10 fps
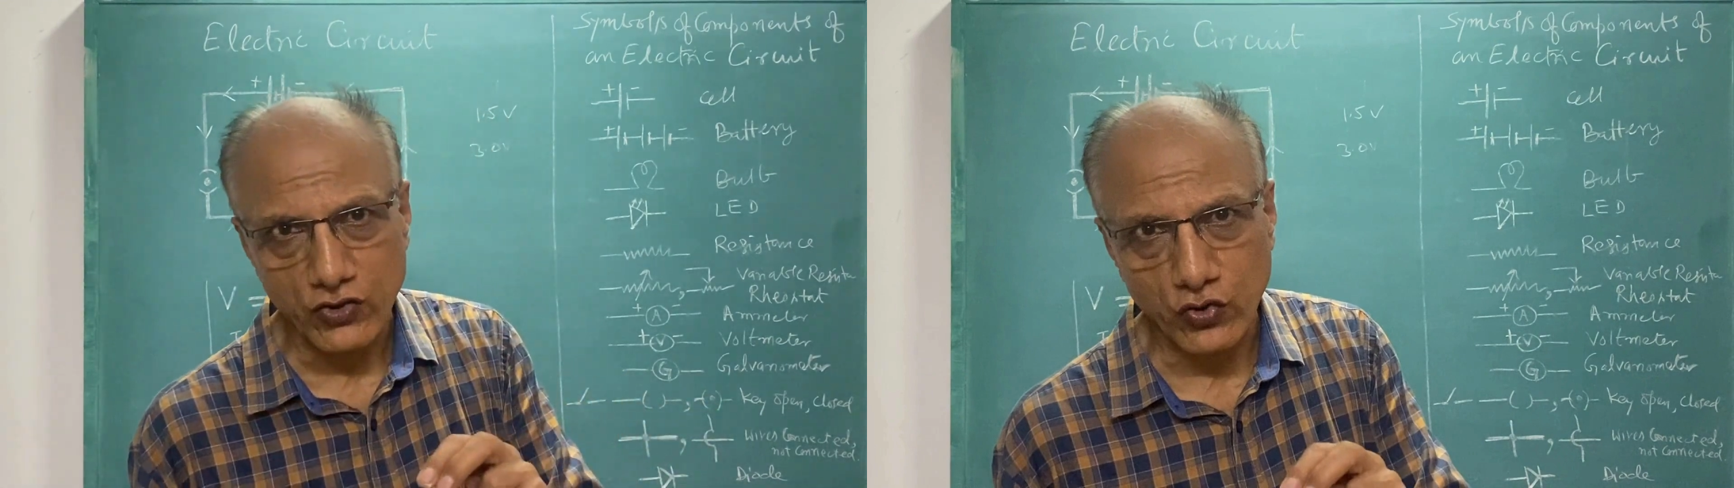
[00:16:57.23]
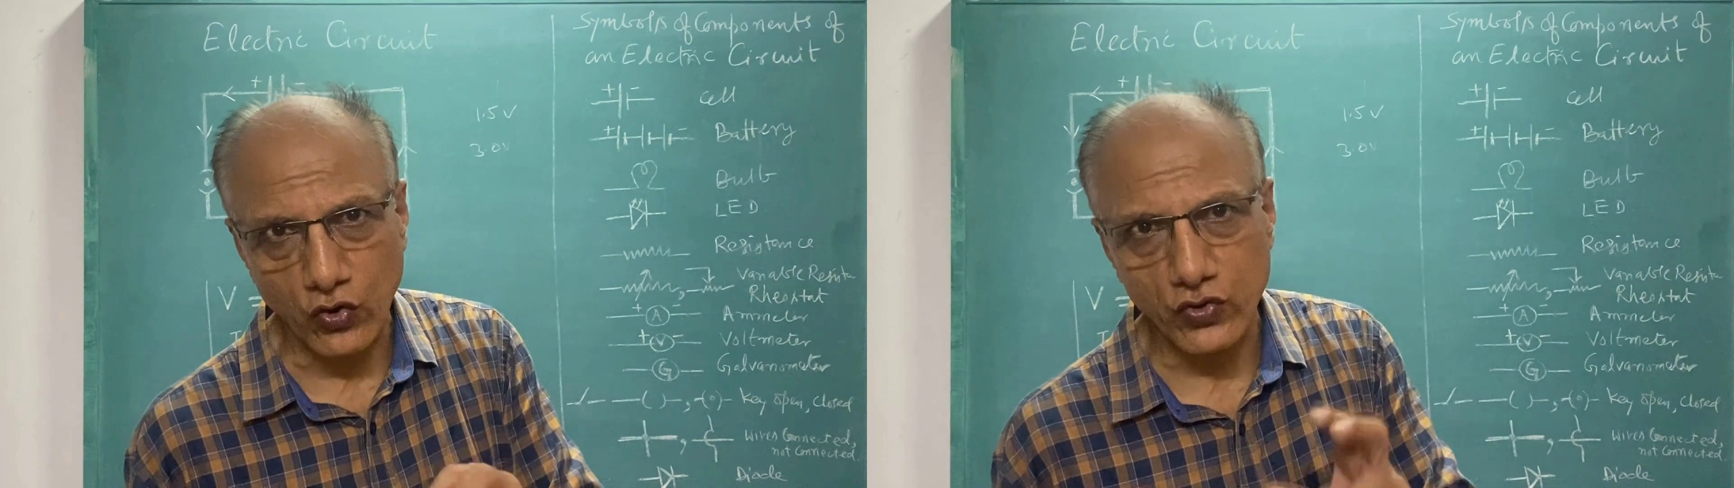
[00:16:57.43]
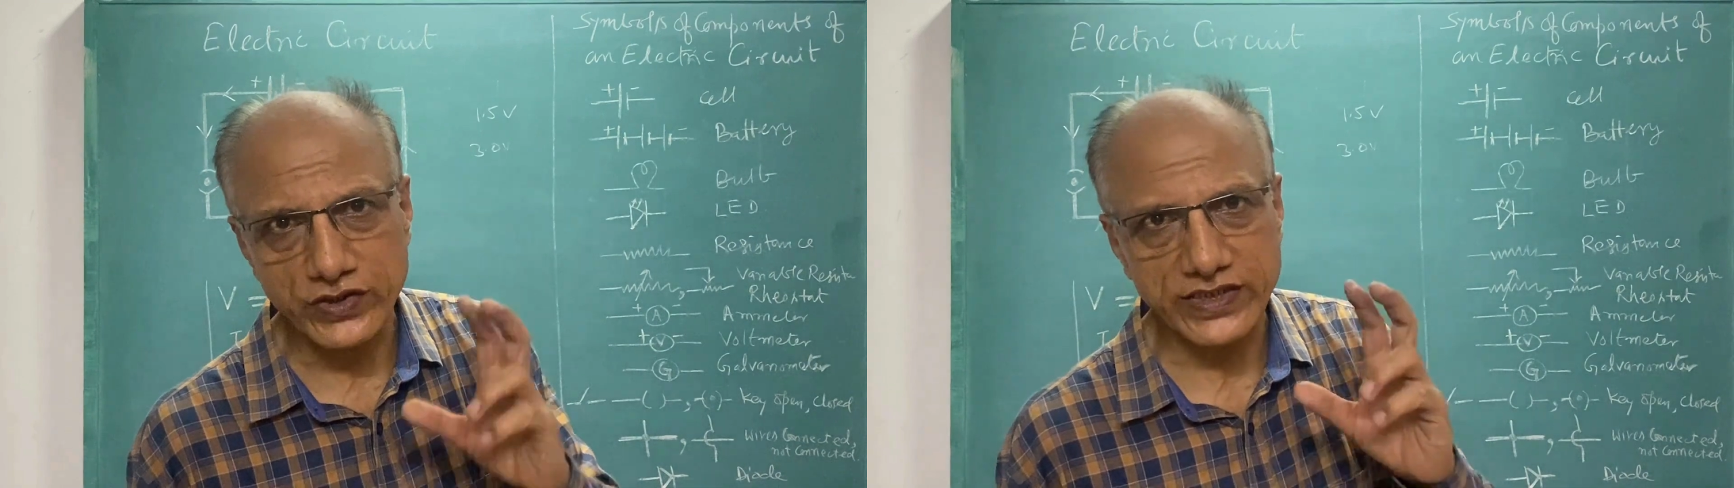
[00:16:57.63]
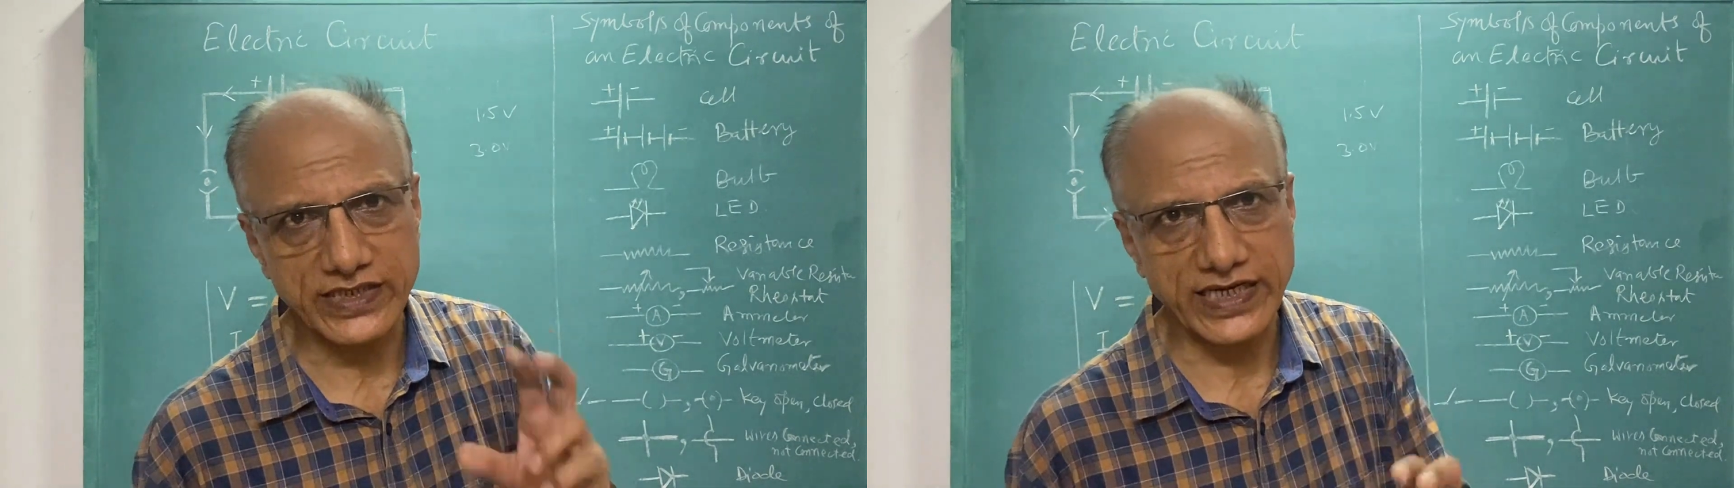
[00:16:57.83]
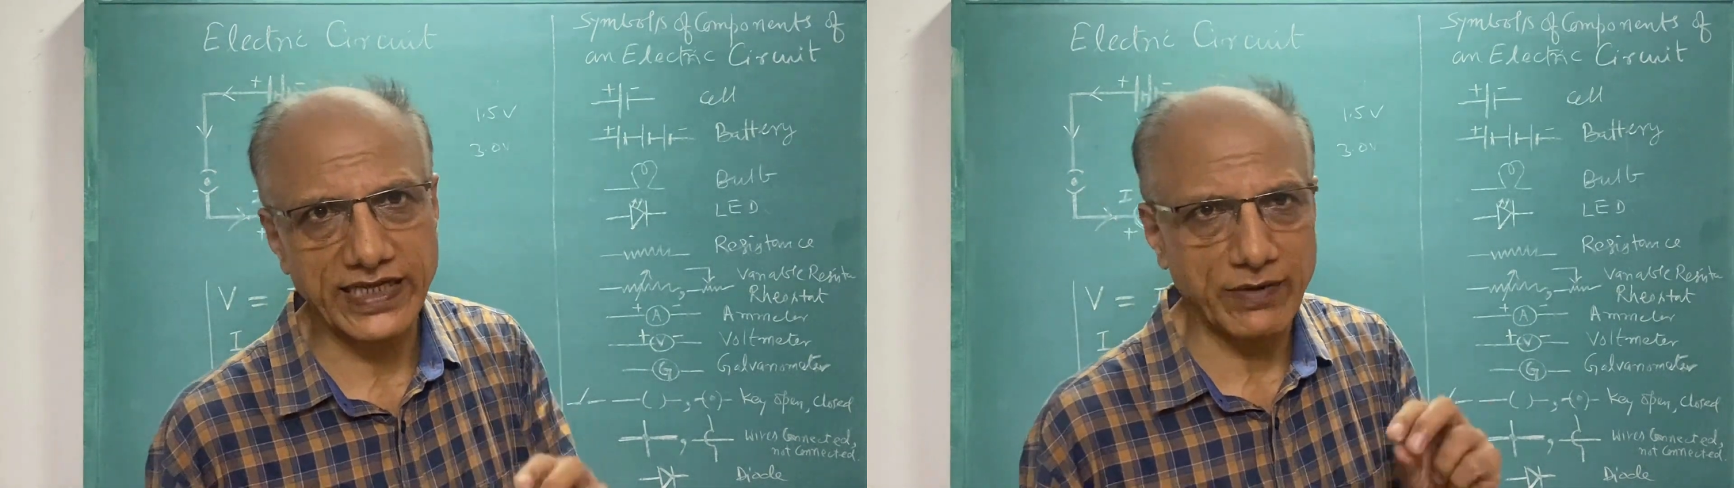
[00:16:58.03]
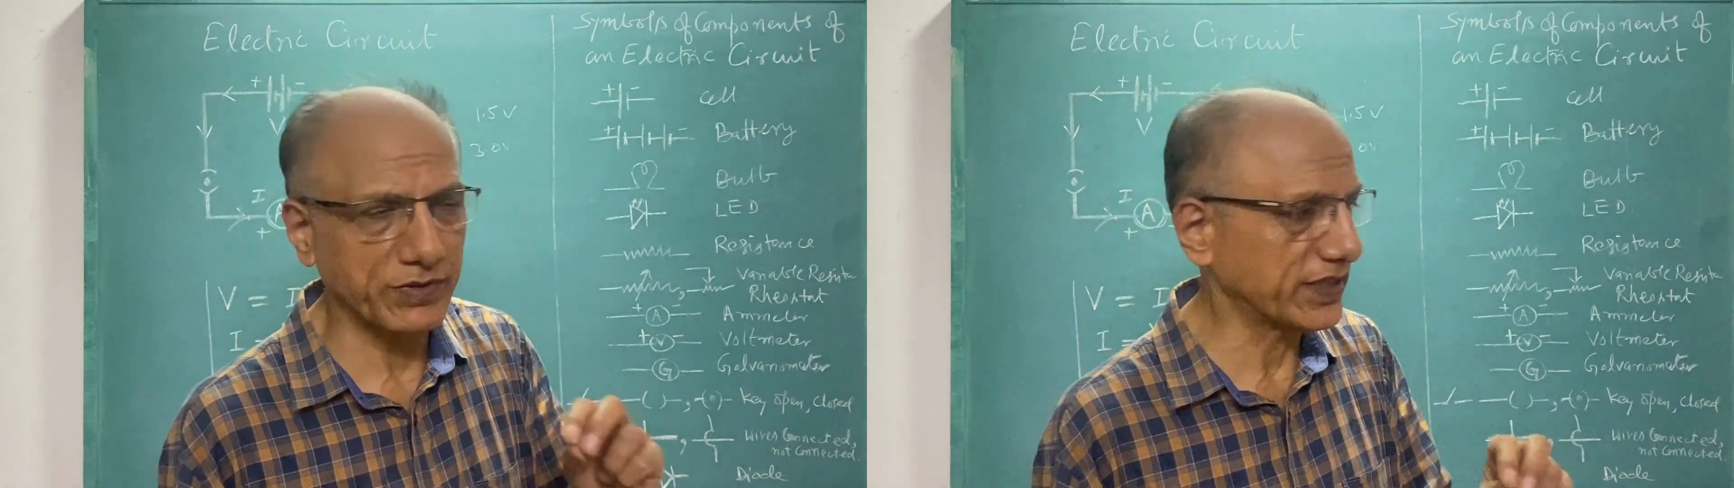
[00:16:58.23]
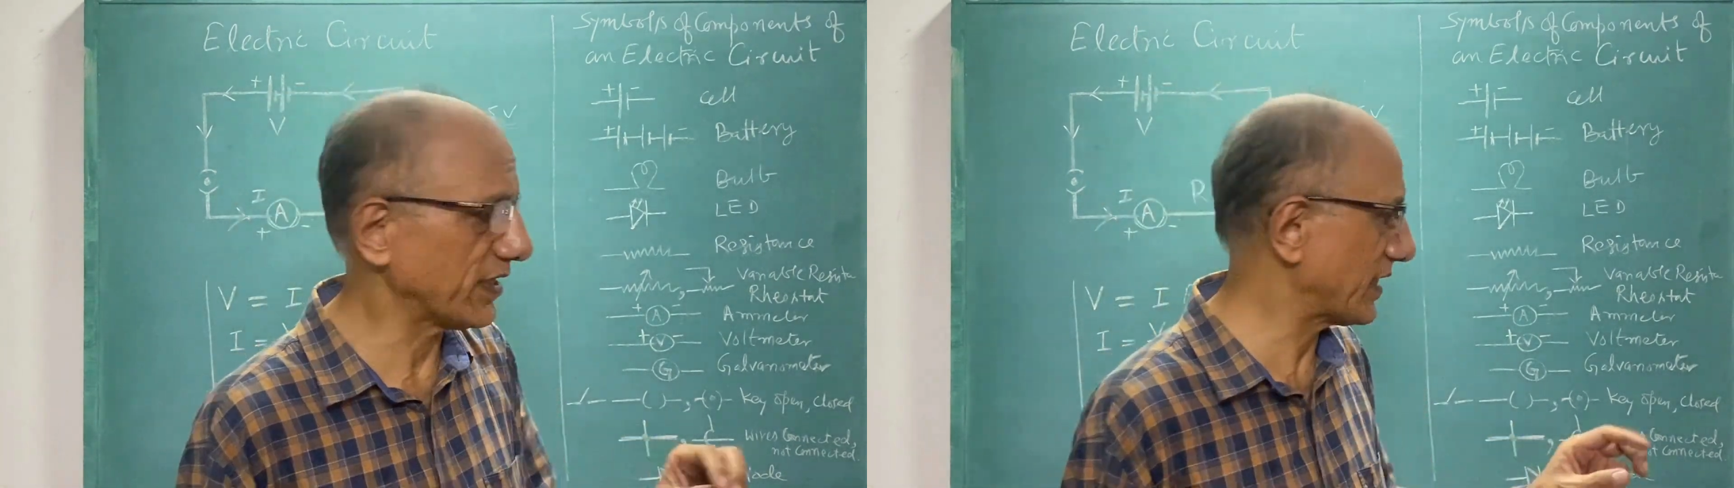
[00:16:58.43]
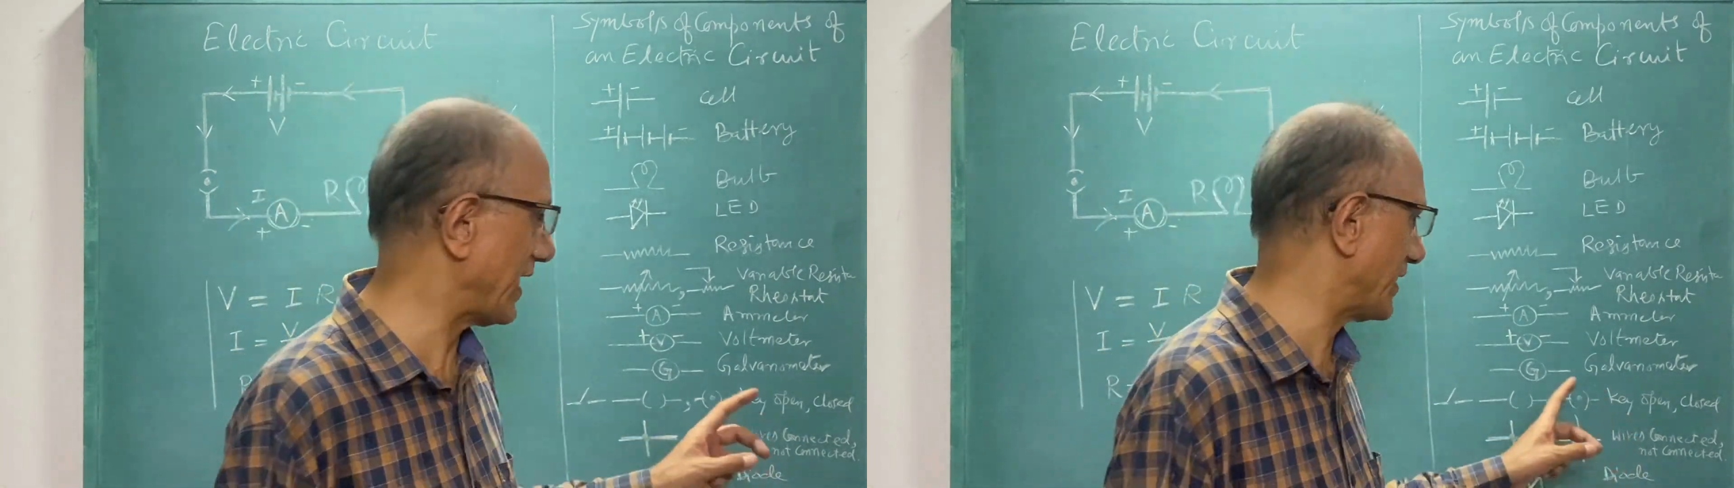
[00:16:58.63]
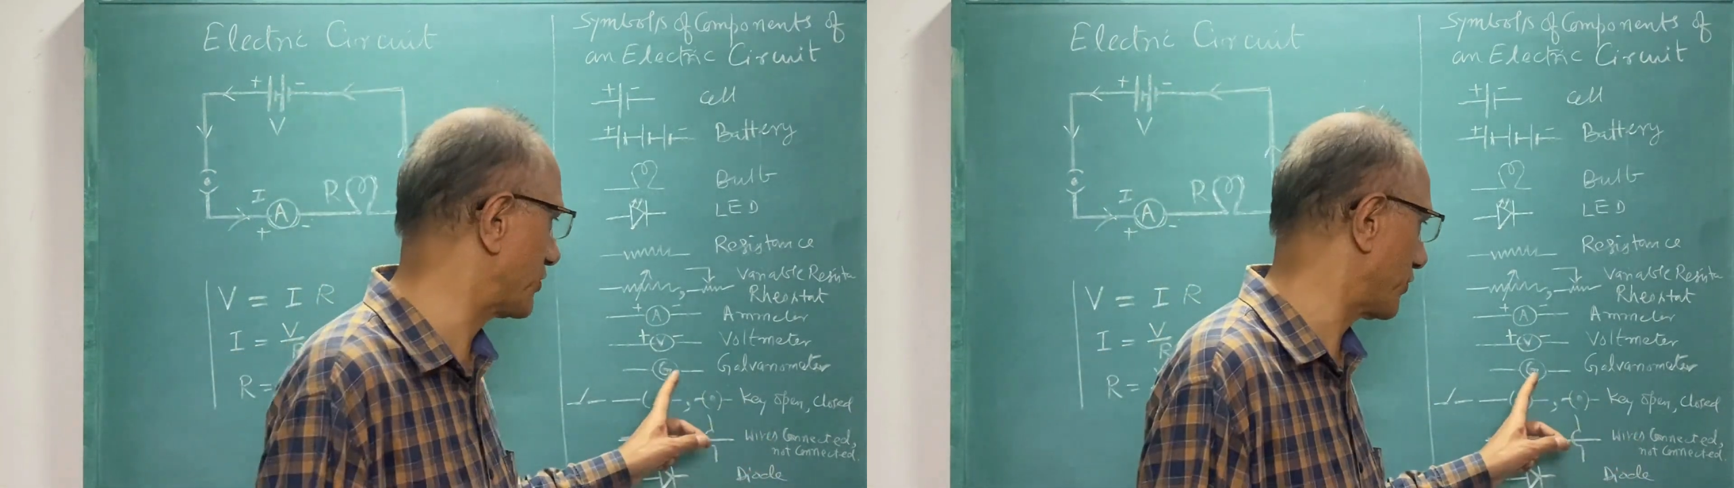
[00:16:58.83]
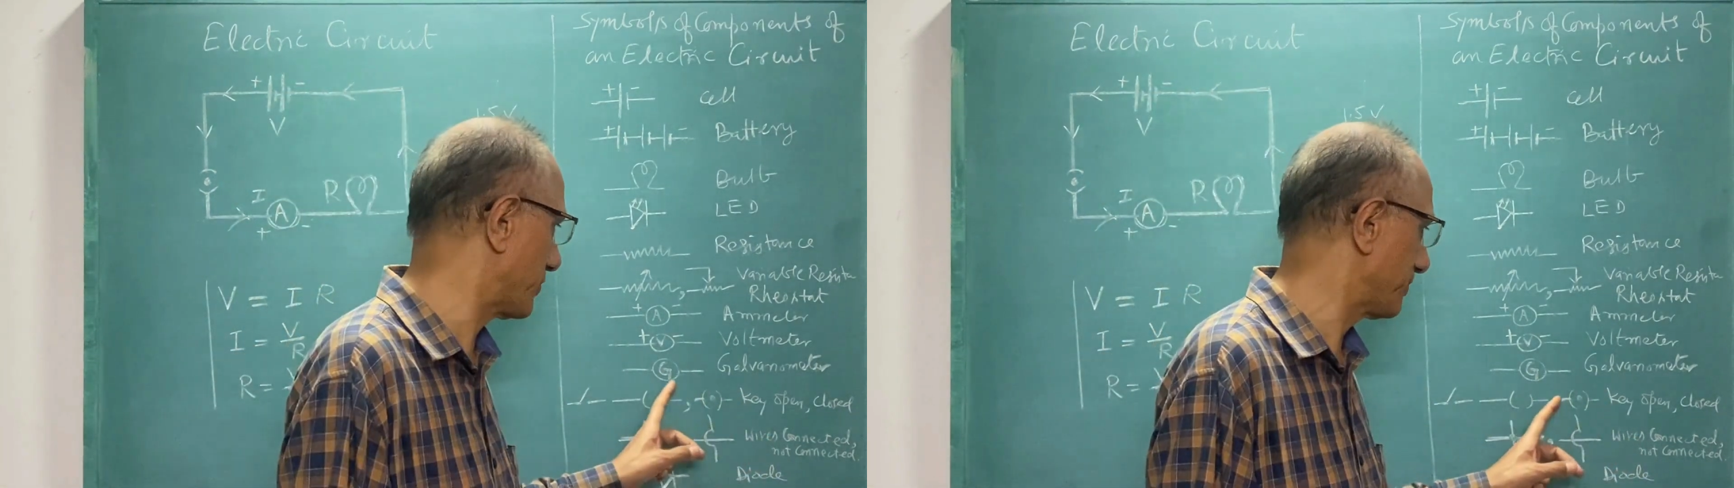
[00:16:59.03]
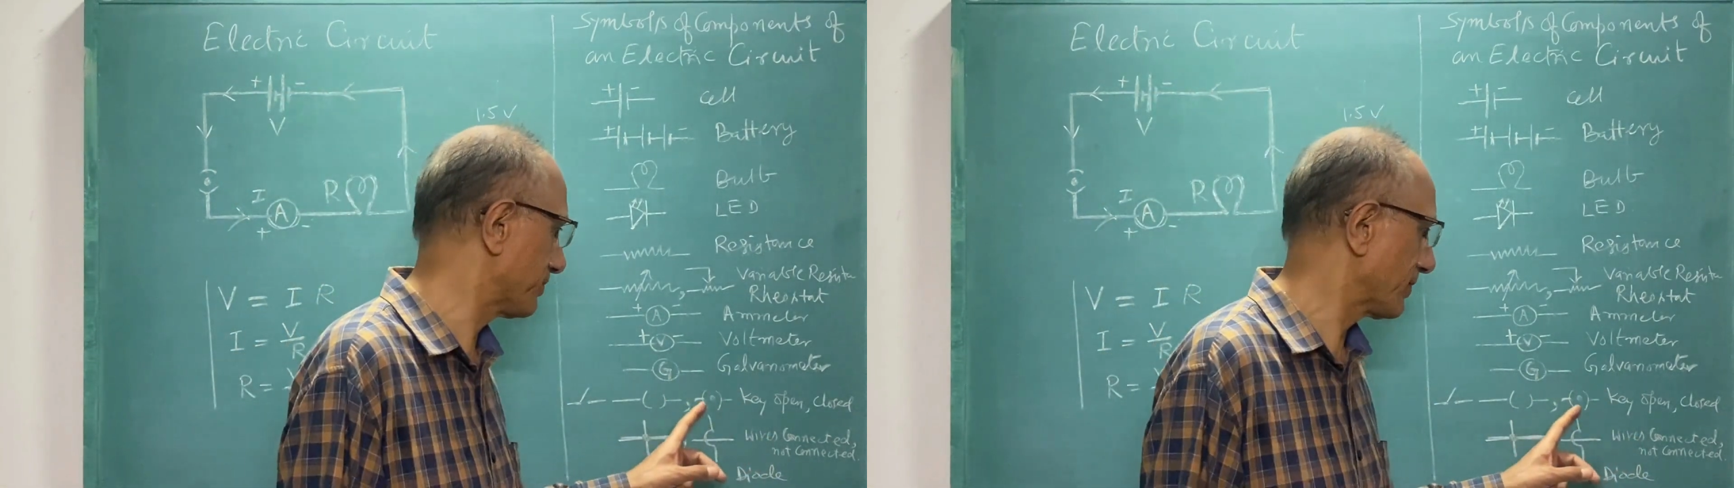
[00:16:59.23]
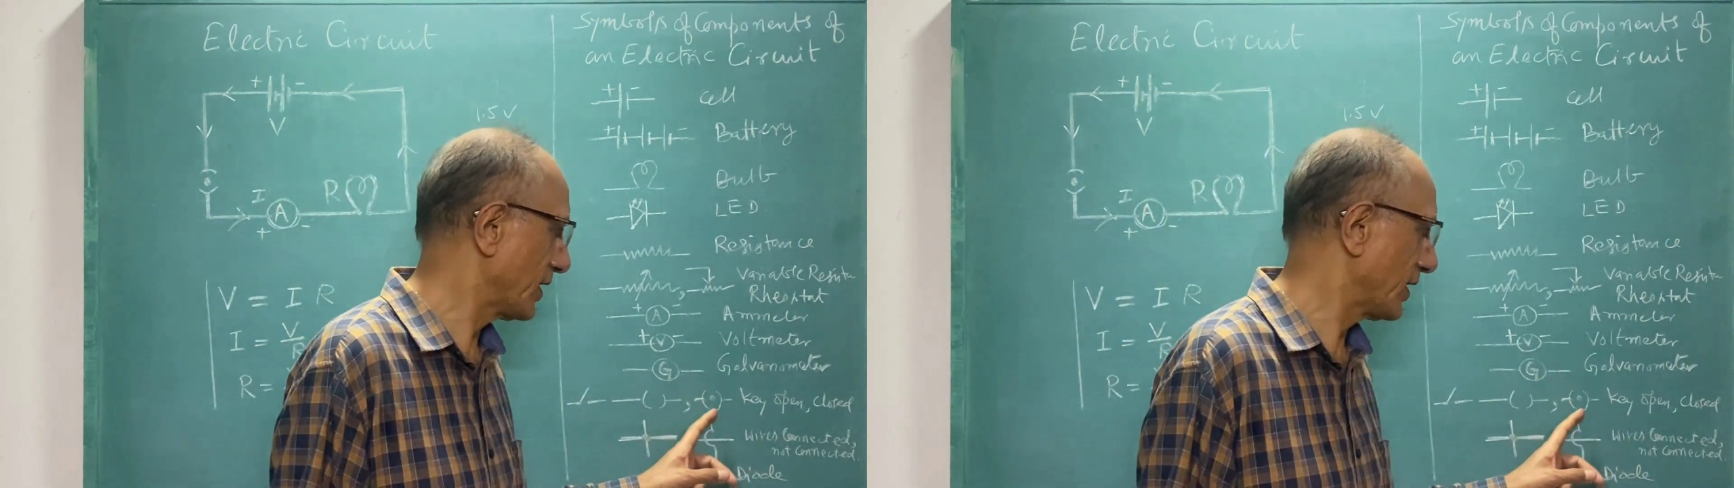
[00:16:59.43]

closed state, that means in connection.